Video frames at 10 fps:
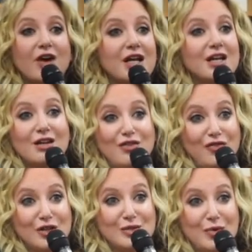writing it in the
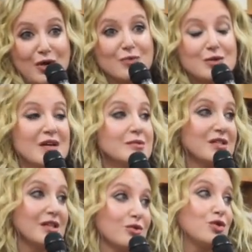first book, which makes me
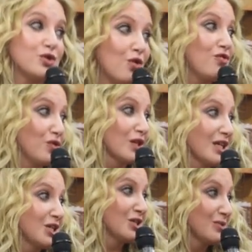sound so
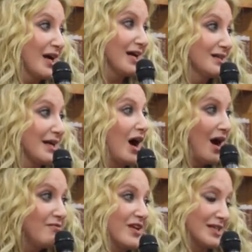foolish, right? Like
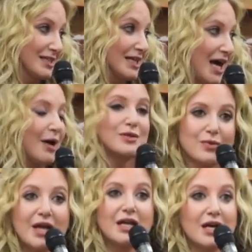obviously I was
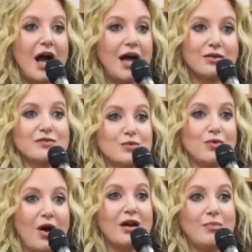writing a guy who lives
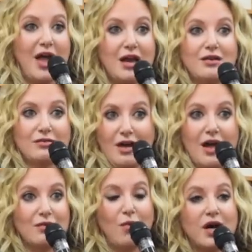with chronic pain
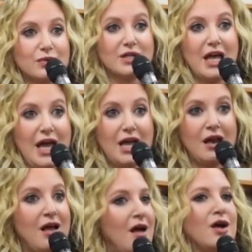and walks with a
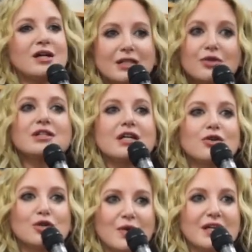cane. Clearly
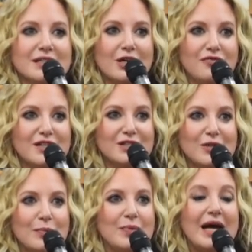you're doing a
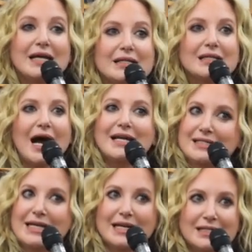self-insert, but I
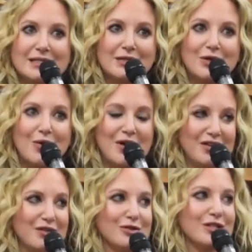didn't. You know, I
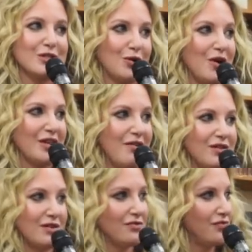think there's a certain
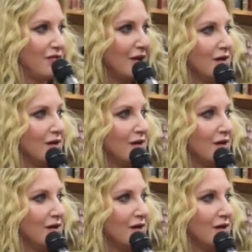level of